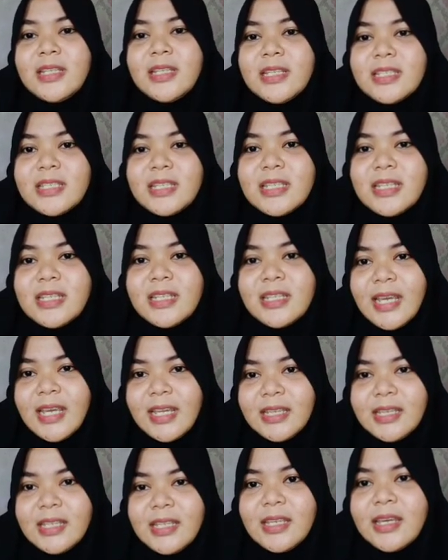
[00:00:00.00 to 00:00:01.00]

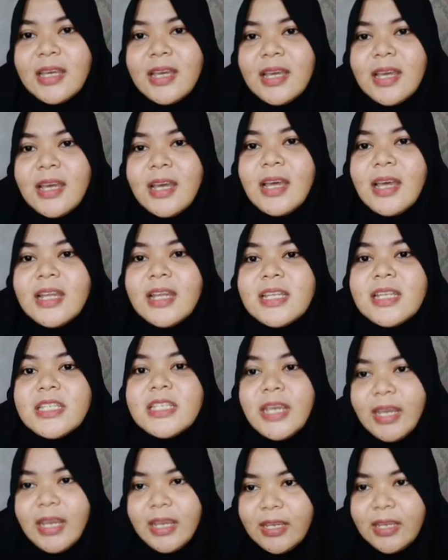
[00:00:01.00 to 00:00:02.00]
synthetic
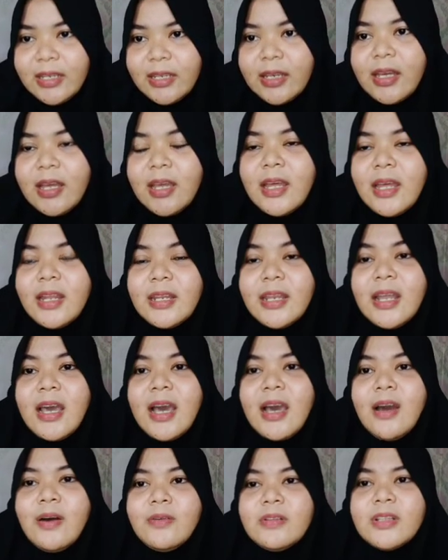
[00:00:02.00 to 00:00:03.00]
change.
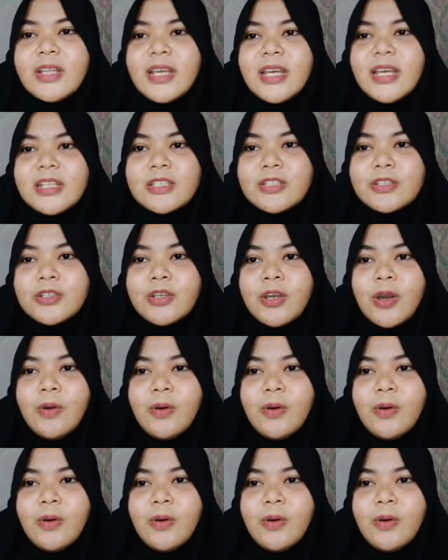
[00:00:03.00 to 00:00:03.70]
Now let's go